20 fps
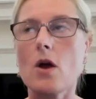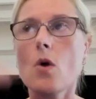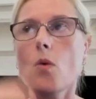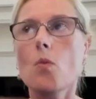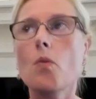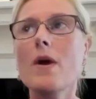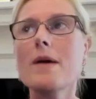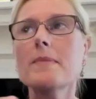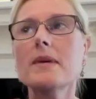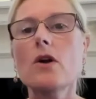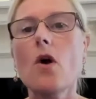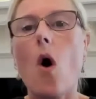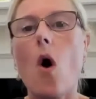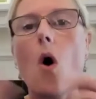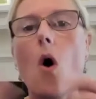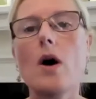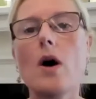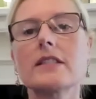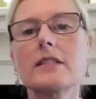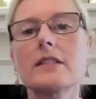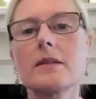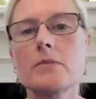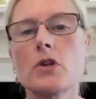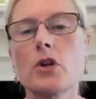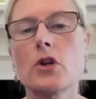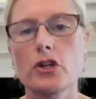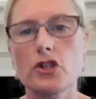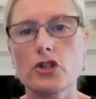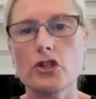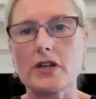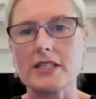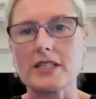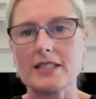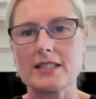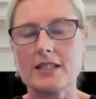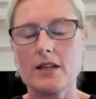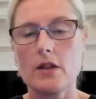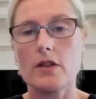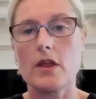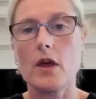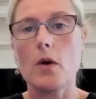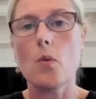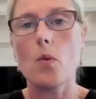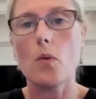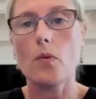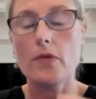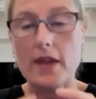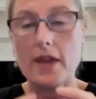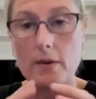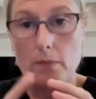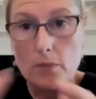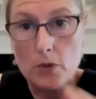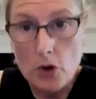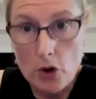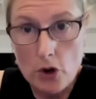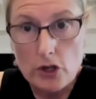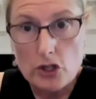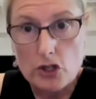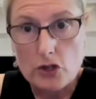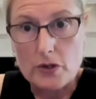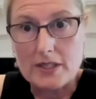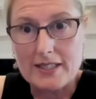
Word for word: Women are awesome nurturers. They're they're nurturers.